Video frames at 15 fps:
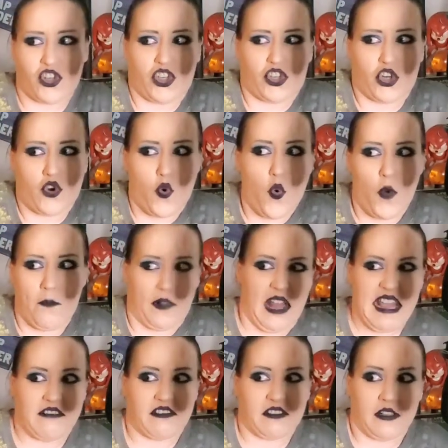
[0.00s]
just such a cool
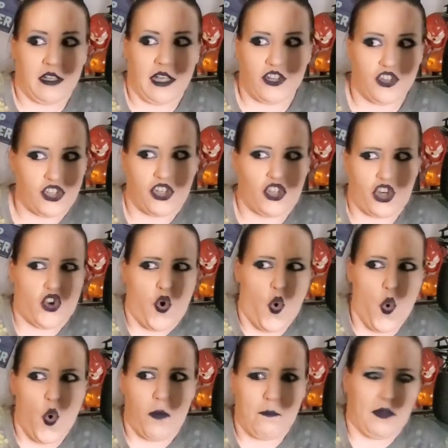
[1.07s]
place. It's just such a
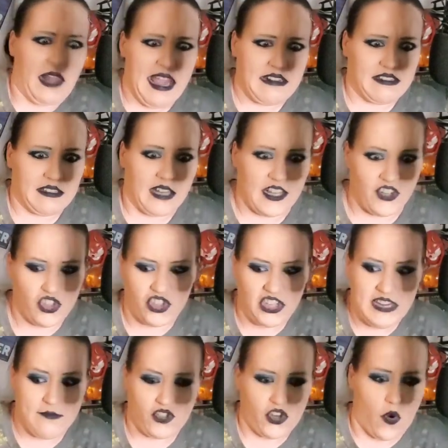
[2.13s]
cool place. It just
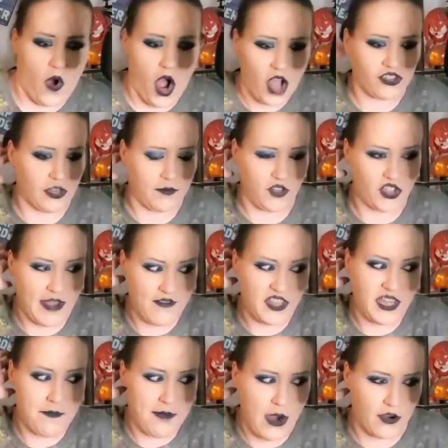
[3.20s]
seems so awesome. Just
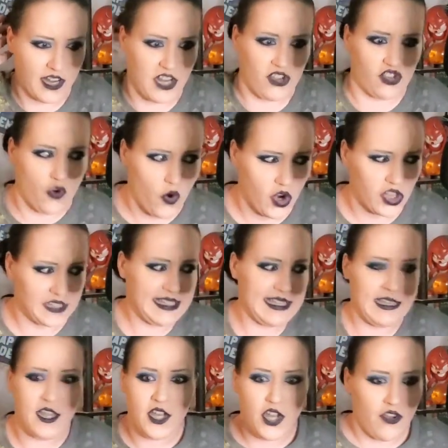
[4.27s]
everything about it,
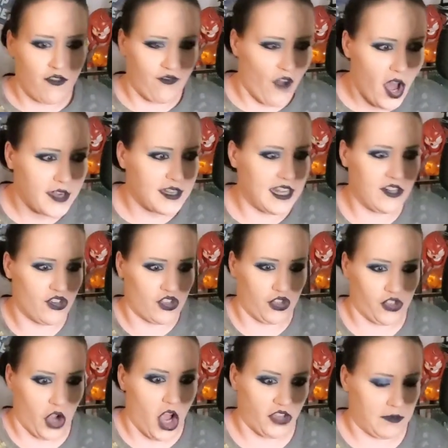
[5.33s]
historically, fun, it just
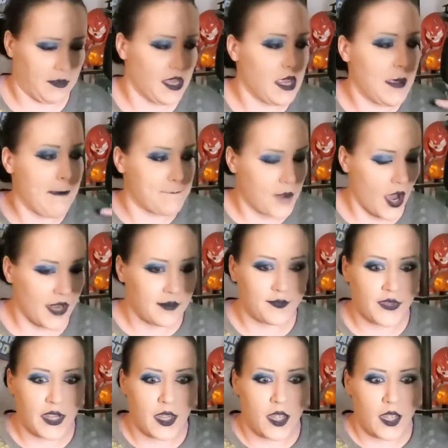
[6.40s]
looks awesome. But
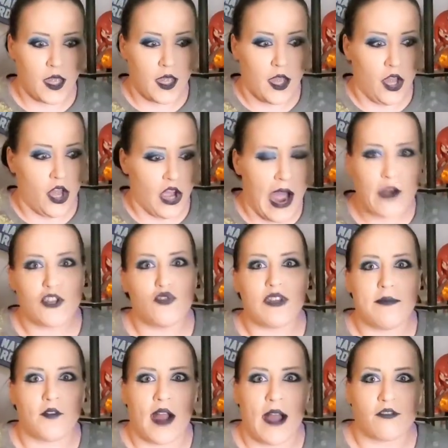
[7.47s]
how do you
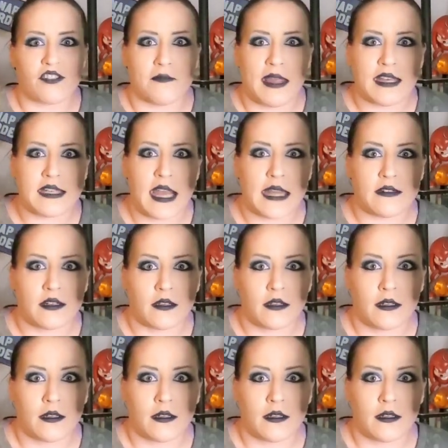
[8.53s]
keep your houses maintained?